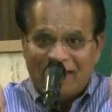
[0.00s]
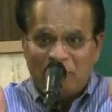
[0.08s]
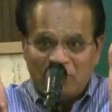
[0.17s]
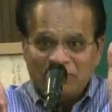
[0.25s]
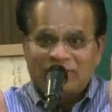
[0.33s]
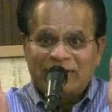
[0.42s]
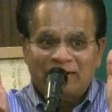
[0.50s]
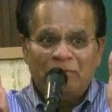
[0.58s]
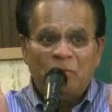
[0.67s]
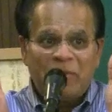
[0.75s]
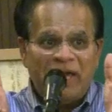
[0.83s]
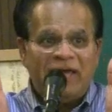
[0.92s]
it was
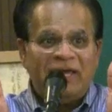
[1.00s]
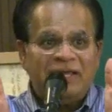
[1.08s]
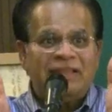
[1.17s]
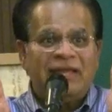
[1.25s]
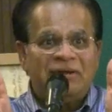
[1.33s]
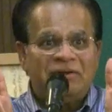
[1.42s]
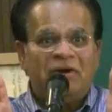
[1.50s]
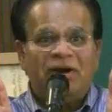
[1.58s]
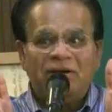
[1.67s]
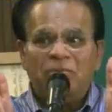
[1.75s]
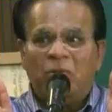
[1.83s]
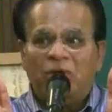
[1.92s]
the way that
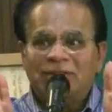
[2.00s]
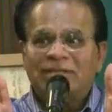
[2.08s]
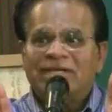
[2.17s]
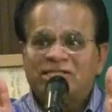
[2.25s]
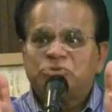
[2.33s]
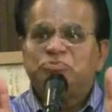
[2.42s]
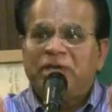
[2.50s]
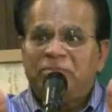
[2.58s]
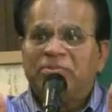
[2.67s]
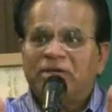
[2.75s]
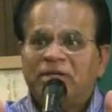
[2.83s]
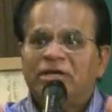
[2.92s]
God wanted His
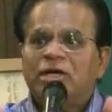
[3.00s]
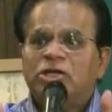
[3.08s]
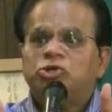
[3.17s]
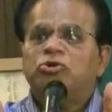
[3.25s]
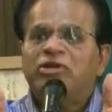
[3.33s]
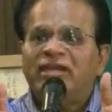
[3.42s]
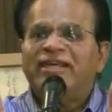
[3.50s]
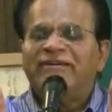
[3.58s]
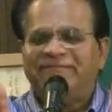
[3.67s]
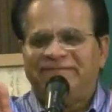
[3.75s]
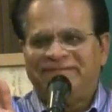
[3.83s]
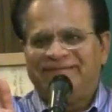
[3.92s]
people to
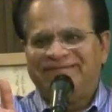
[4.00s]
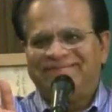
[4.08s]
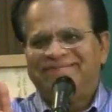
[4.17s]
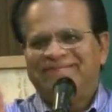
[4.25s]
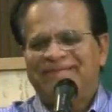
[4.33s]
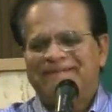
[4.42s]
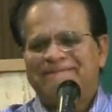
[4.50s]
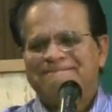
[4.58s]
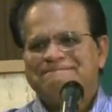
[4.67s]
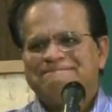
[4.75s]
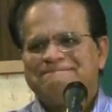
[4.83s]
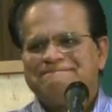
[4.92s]
live.
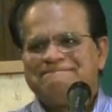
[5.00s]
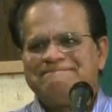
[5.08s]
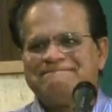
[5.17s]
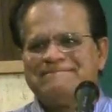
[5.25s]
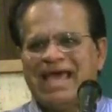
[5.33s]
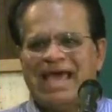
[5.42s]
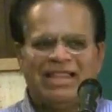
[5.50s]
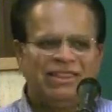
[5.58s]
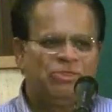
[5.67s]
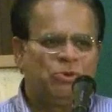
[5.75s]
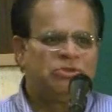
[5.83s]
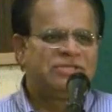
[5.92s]

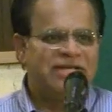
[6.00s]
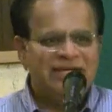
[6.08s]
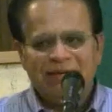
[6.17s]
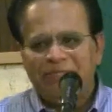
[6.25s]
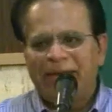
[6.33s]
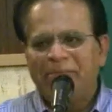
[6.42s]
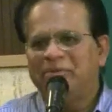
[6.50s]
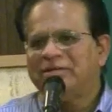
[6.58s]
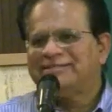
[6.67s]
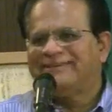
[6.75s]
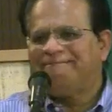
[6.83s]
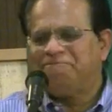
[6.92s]
And those Ten
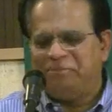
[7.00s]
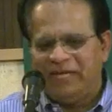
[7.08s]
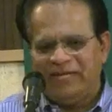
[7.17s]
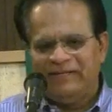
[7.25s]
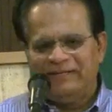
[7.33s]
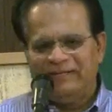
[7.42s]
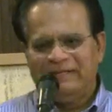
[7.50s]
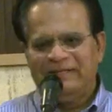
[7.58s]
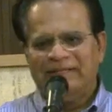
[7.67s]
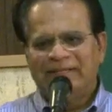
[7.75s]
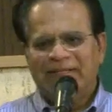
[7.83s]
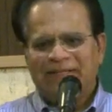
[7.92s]
Commandments have
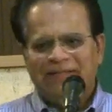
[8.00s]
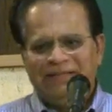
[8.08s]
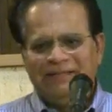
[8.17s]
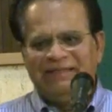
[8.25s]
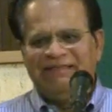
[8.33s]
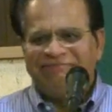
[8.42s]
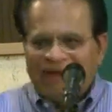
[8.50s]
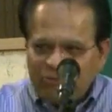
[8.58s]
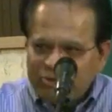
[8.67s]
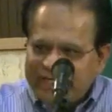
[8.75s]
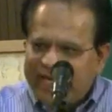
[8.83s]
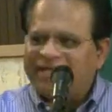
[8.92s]
been the
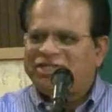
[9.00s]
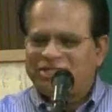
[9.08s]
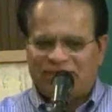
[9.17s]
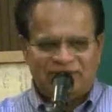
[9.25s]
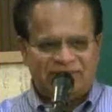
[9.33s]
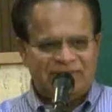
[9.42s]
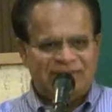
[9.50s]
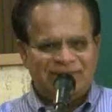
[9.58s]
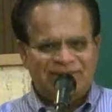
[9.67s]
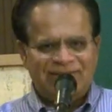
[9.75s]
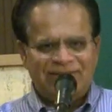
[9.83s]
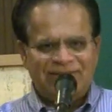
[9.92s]
foundation
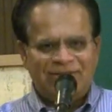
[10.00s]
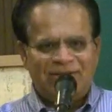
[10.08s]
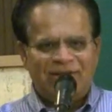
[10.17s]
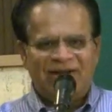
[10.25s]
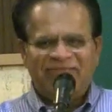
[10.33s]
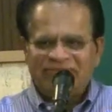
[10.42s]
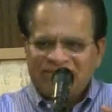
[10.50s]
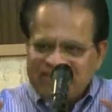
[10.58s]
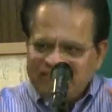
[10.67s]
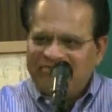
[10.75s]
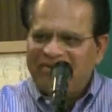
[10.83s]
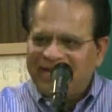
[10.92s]
of
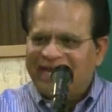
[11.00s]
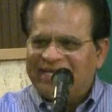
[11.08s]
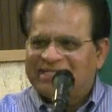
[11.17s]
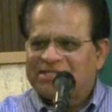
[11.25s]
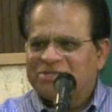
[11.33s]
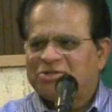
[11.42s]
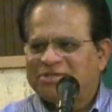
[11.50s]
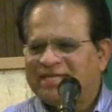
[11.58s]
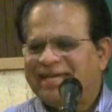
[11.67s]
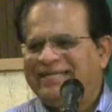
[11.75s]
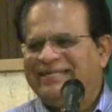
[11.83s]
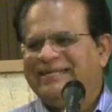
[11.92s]
civilized
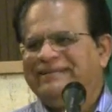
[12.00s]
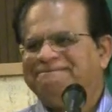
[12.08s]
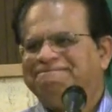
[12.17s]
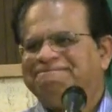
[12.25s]
society.